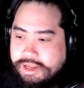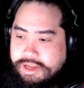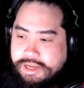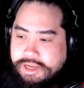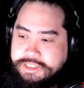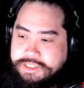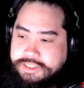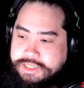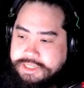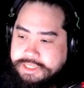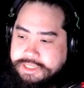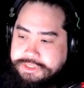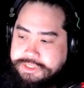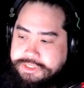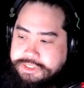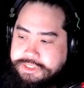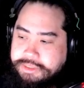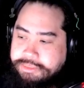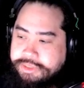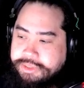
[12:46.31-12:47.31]
I just got to
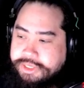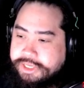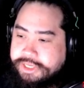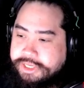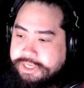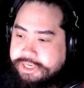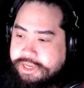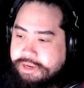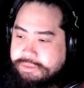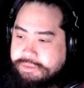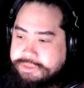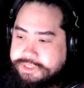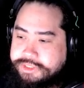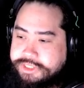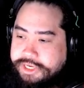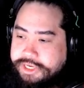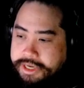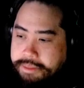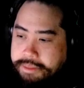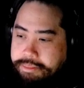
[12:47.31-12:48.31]
summoning encounter
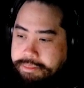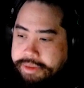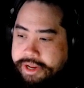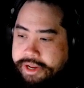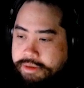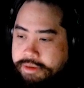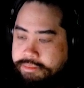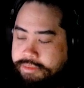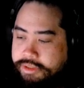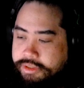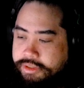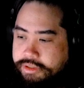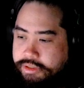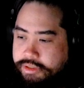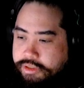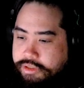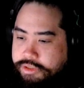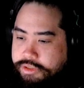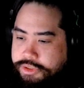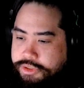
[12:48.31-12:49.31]
side and bam,
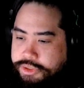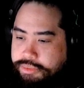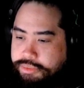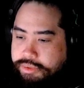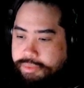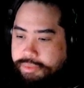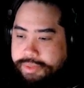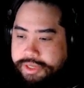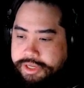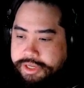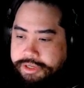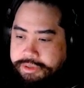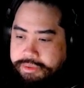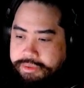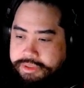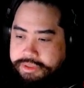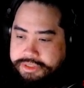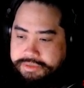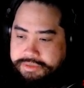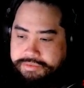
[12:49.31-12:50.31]
2 awakened
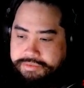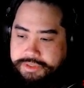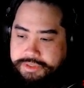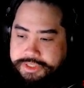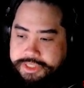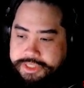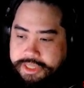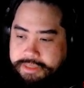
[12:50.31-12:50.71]
units in the first 10